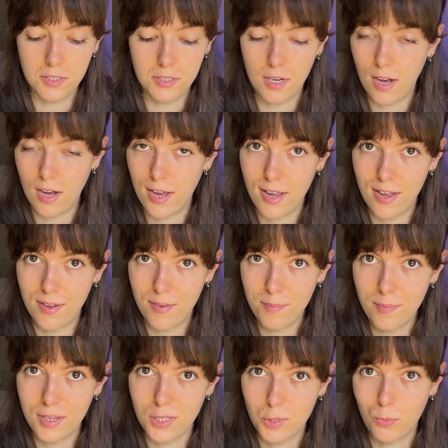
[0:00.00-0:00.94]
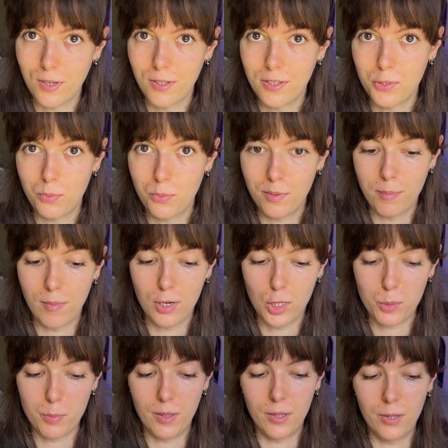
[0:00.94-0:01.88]
I am, as well as with
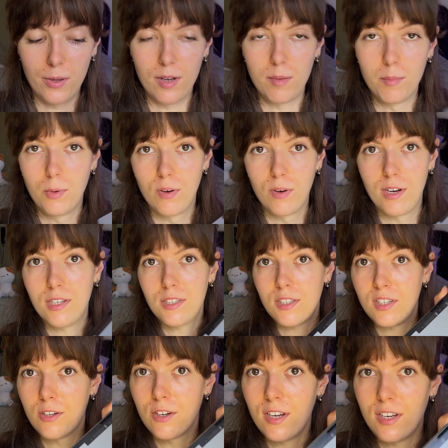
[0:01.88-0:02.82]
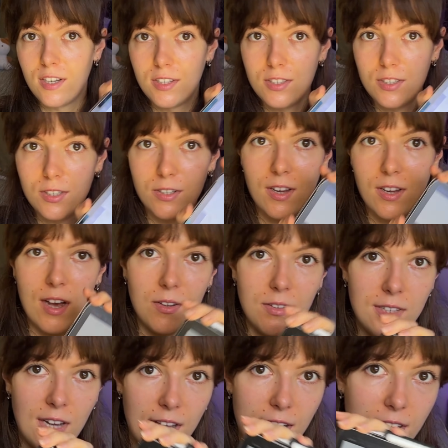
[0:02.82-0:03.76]
Marshmallow and Maurice. Here he is. Look how
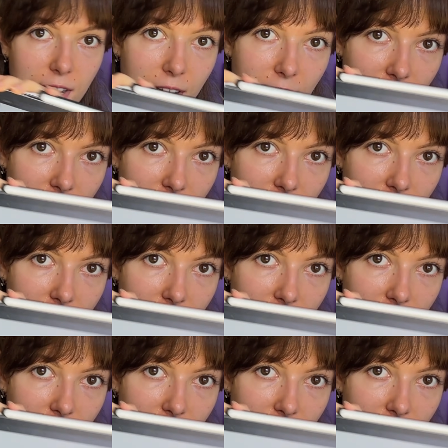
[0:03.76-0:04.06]
tiny he